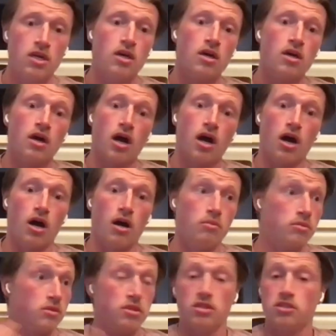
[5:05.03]
Yeah. Um,
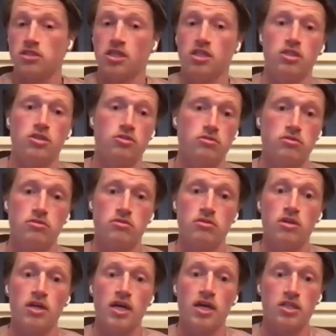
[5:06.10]
continued
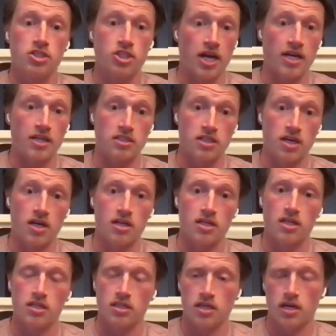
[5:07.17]
chatting to
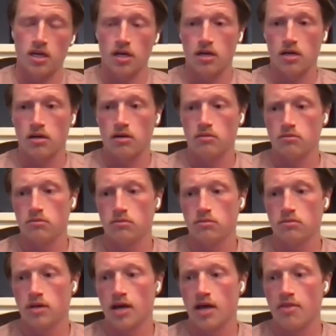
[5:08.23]
Carla
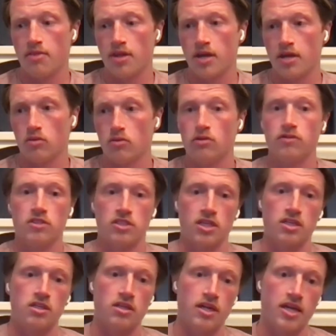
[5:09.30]
um, and then all of a
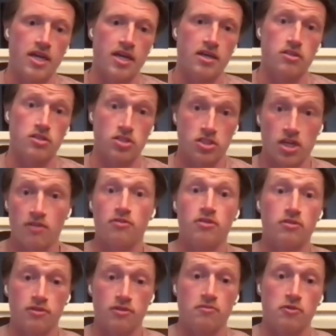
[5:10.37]
sudden, I hear the
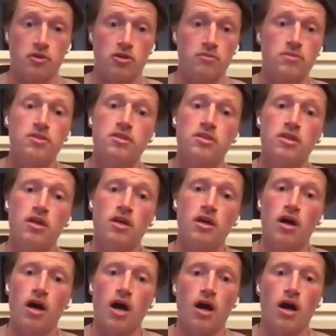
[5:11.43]
scuffle of flip flops.
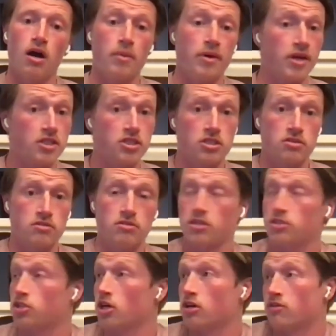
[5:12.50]
Yes. Um, and I just
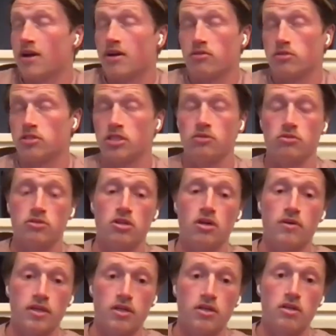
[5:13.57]
turn around to see what's
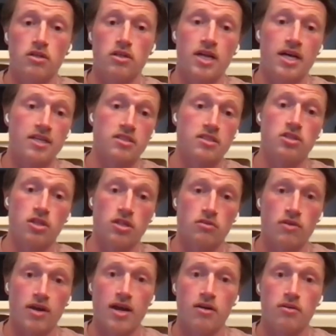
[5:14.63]
going on. And as yes. I turn
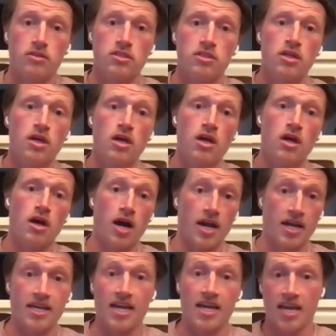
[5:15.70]
around,
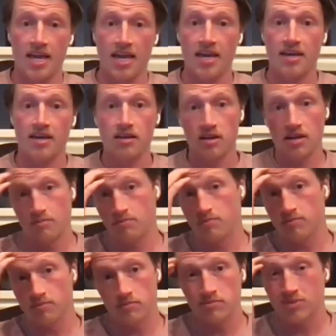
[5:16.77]
I get hit. I'm
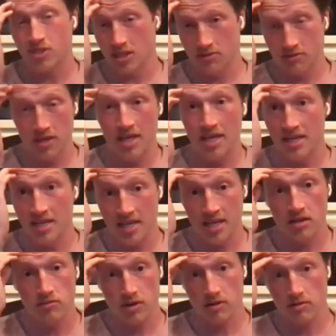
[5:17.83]
kind of in
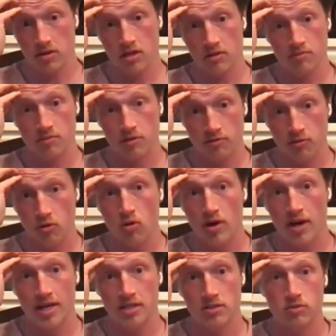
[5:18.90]
here around kind yep. of the
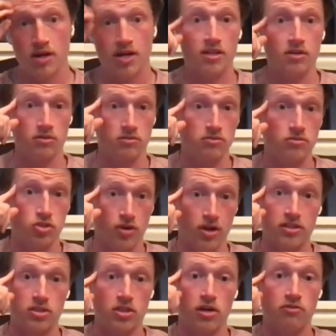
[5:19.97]
forehead where they were yep.
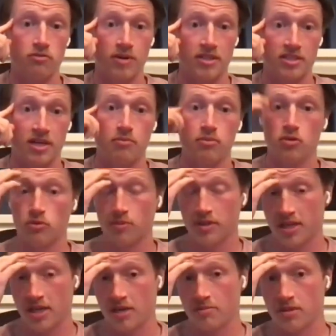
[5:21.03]
trying to go for my temple,
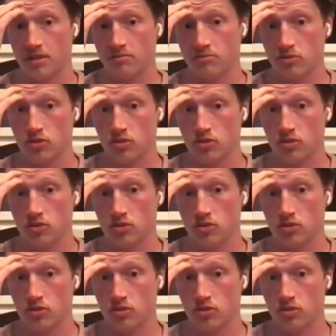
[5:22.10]
but they hit yep. me